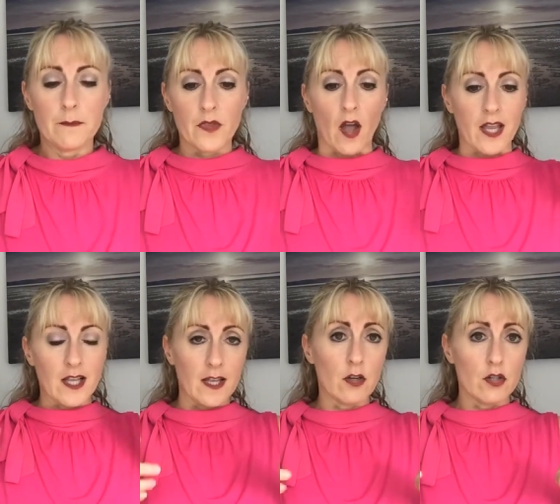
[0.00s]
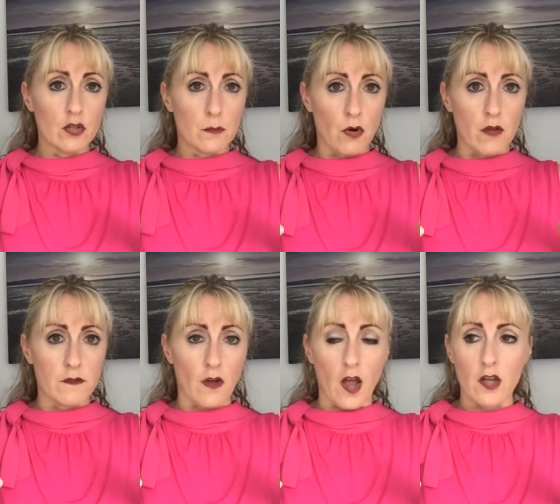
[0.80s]
I click on your
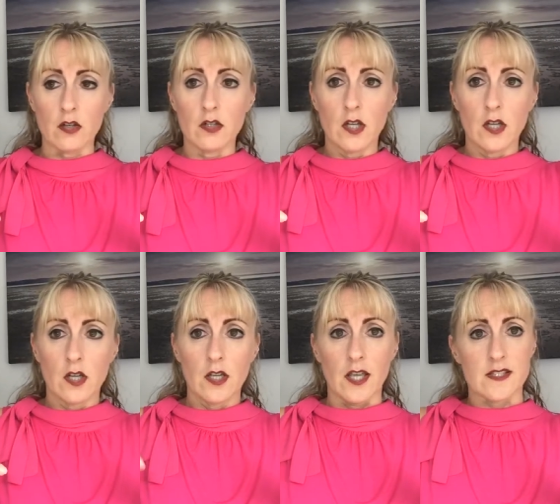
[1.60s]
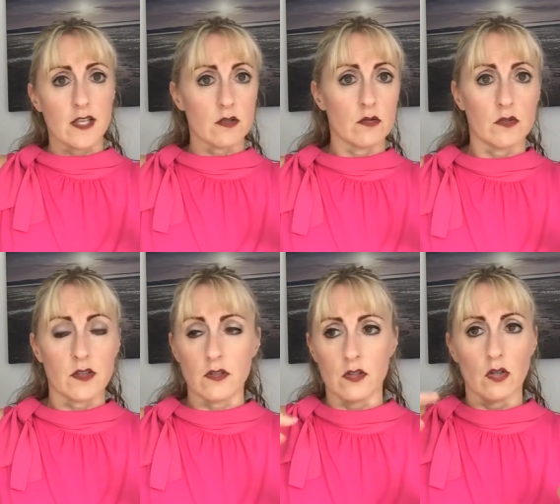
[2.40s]
profile. It says, oh,
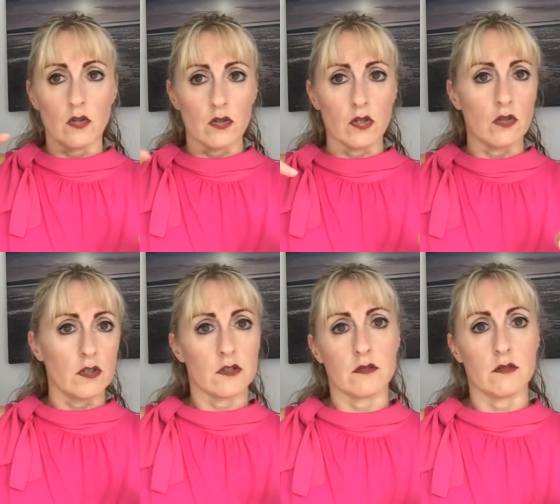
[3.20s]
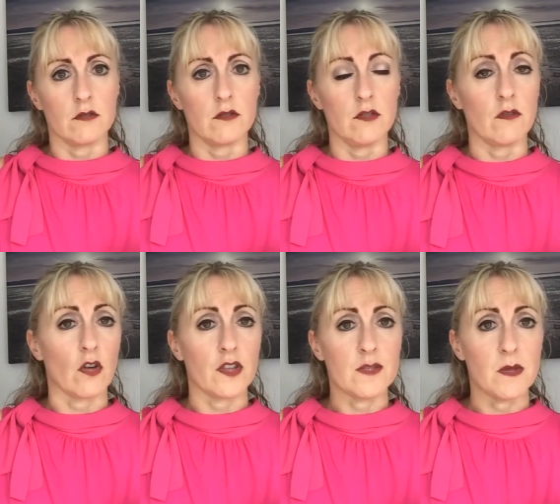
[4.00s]
you've got
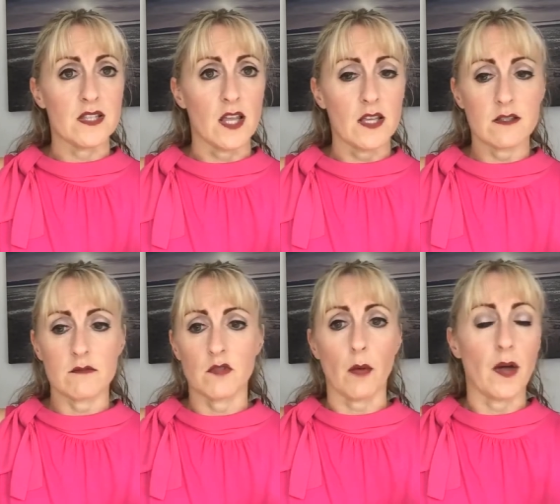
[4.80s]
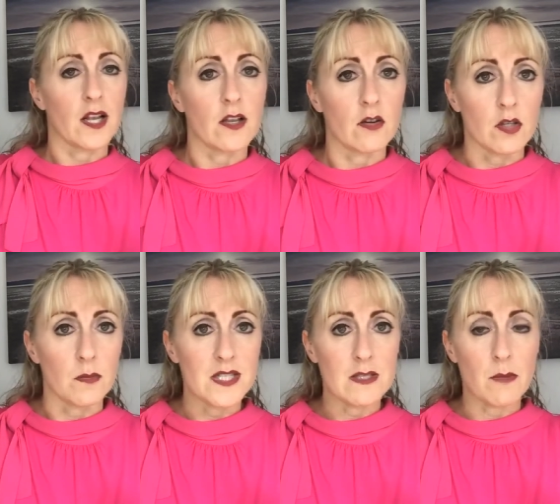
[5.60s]
this business. So I might click on your
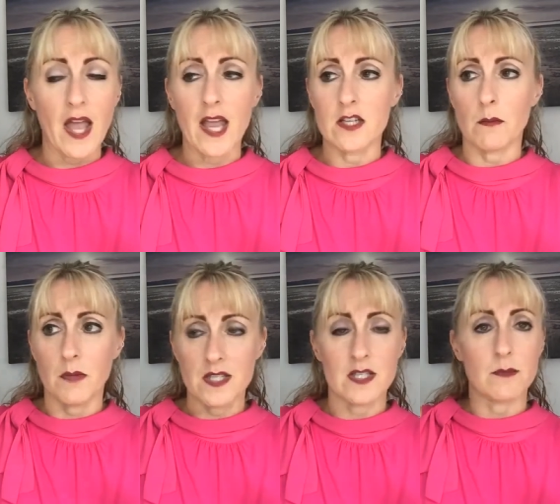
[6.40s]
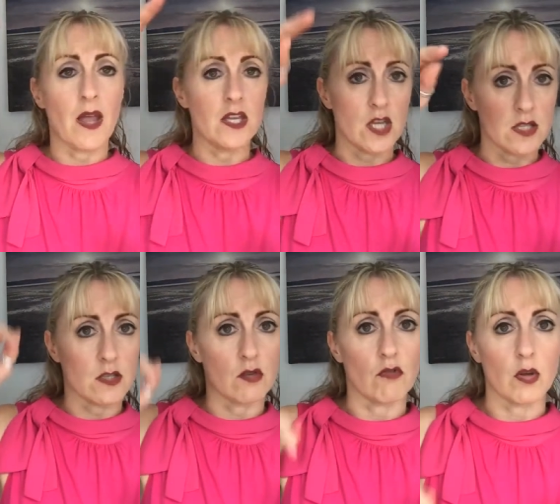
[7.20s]
business page into
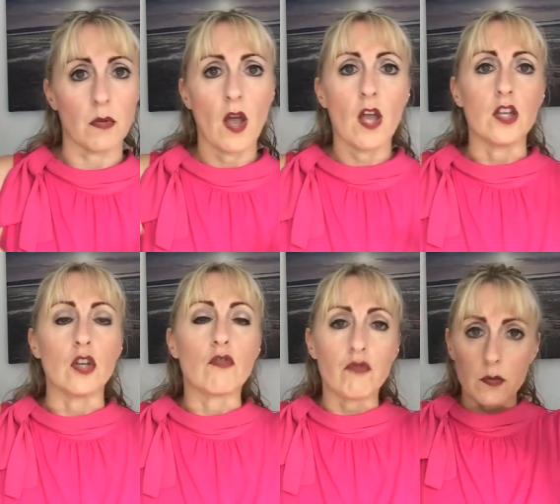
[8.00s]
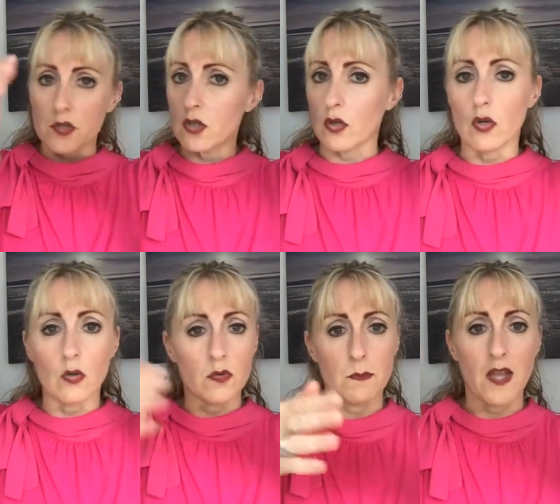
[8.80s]
group. Your group should
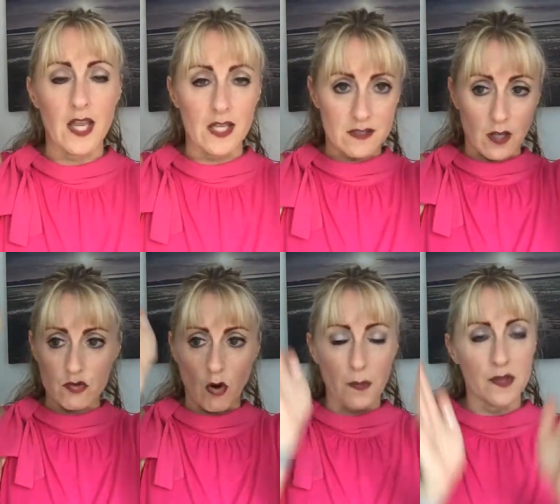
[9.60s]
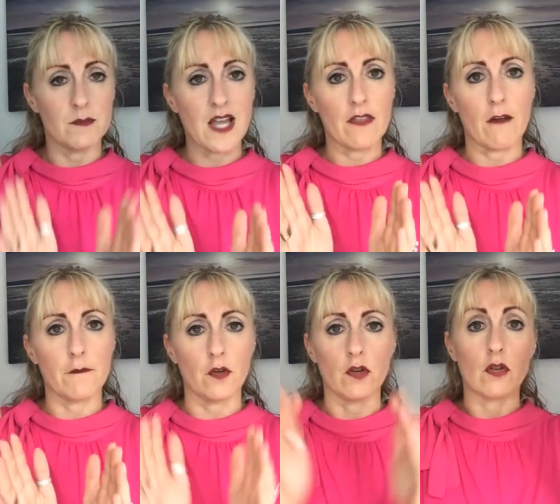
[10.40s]
always be, it's like dropping them down that
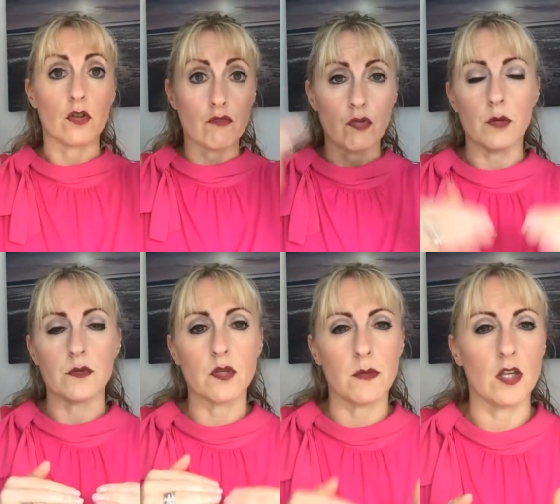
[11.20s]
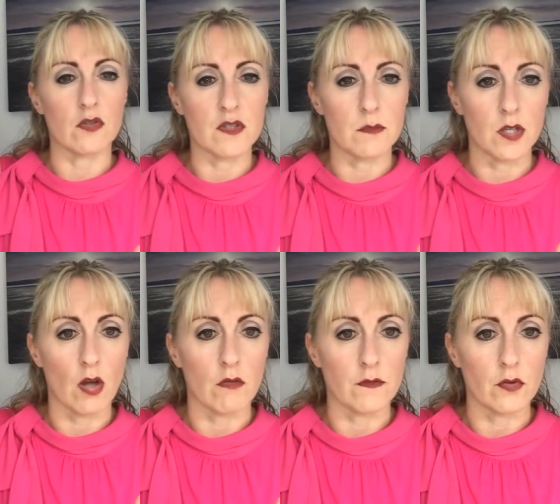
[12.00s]
funnel. The group should be the ultimate
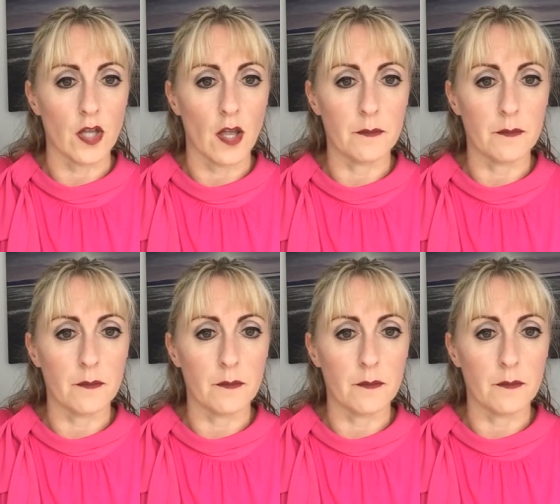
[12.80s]
goal for you.